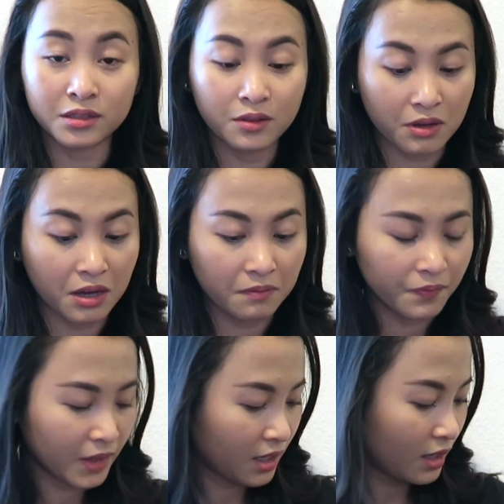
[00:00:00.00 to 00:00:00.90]
Okay,
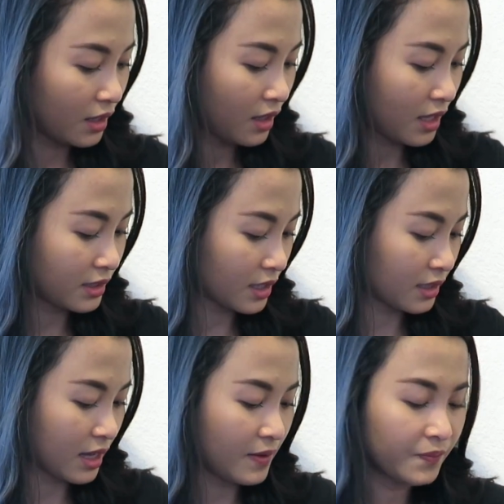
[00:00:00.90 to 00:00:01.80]
I'll take
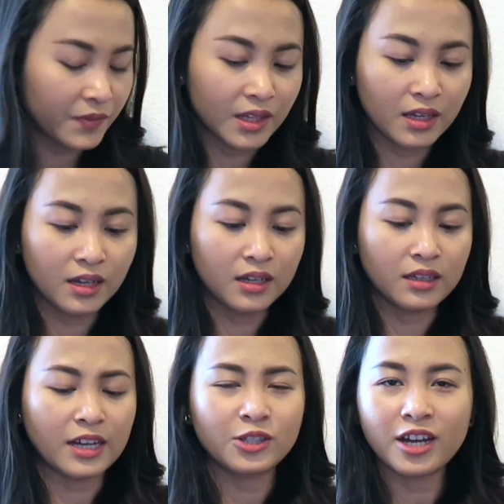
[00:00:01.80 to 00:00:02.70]
that.
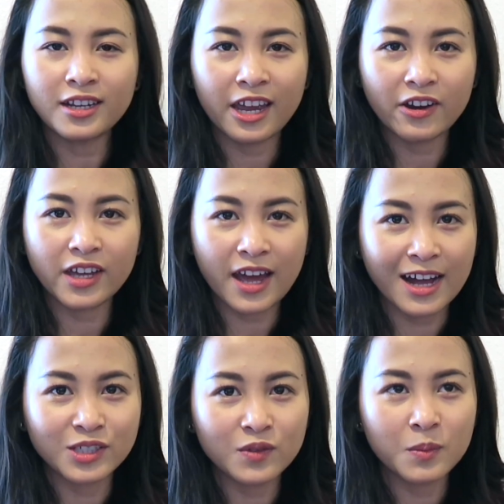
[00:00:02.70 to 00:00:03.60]
I try to carry
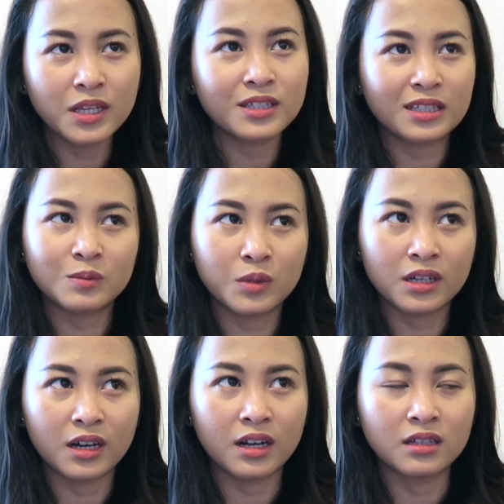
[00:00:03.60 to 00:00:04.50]
cash with me just
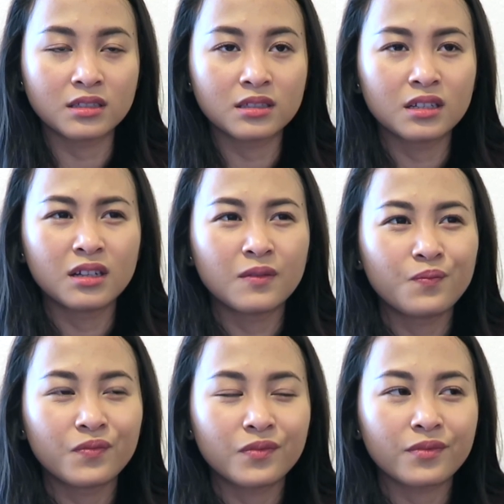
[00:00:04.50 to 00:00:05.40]
because
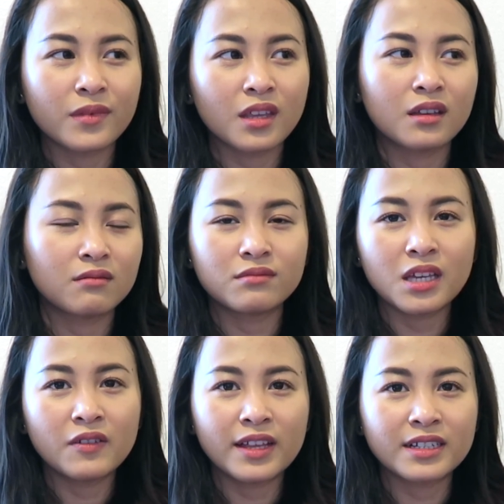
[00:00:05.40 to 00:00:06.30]

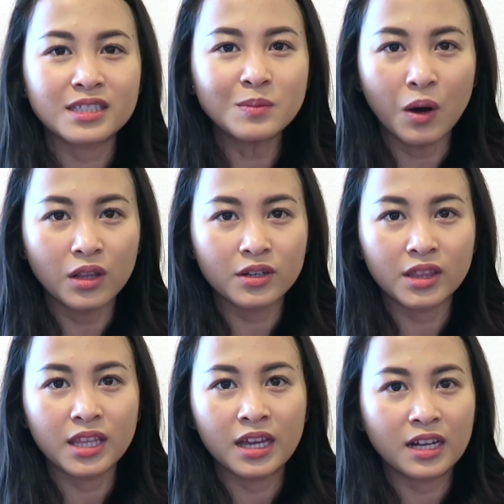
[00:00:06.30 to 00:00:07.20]
if like a small little
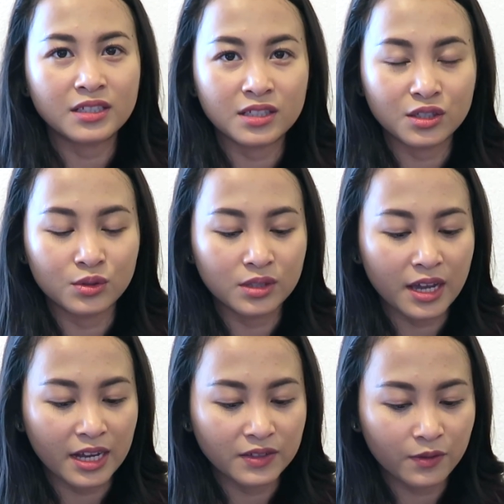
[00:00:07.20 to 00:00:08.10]
thing, I just use
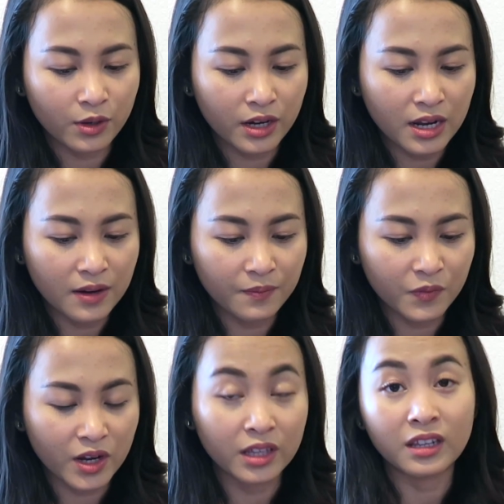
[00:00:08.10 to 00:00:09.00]
cash for it
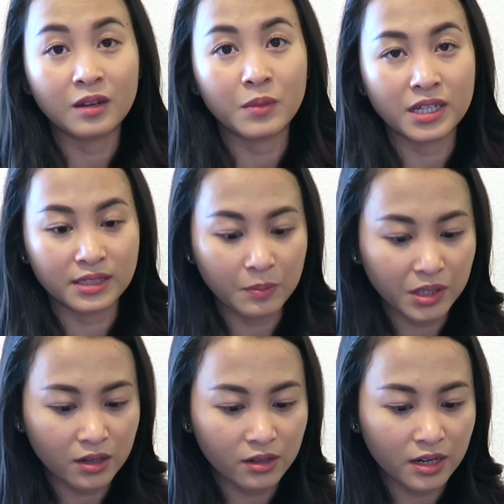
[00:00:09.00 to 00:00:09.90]
rather than my
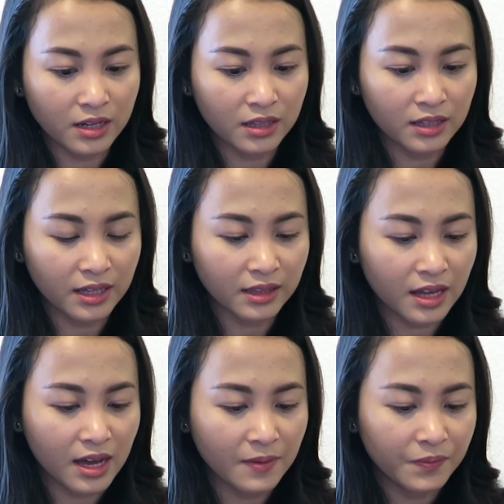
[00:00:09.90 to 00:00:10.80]
debit card or anything like
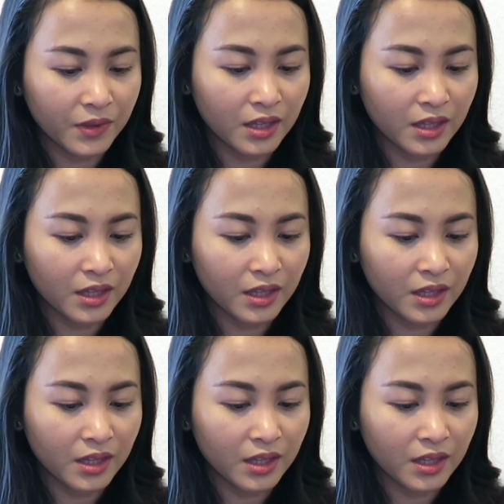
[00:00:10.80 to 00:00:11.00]
that.